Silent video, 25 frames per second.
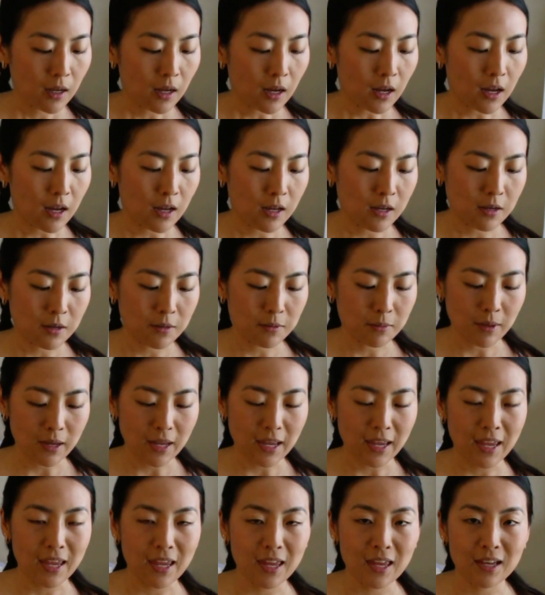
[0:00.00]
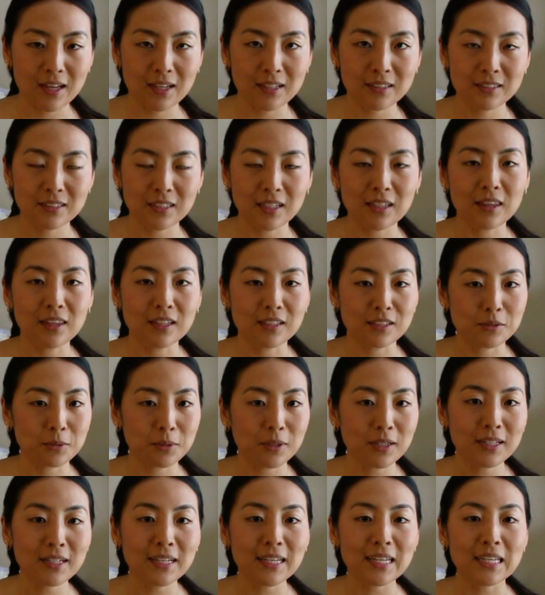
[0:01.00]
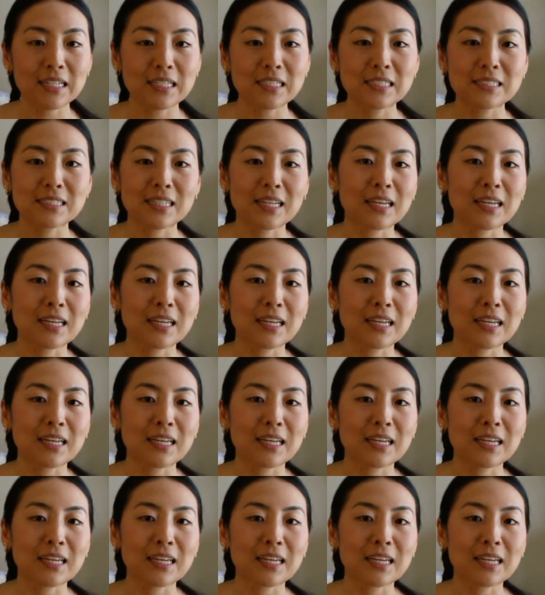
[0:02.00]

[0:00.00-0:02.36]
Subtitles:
And this one is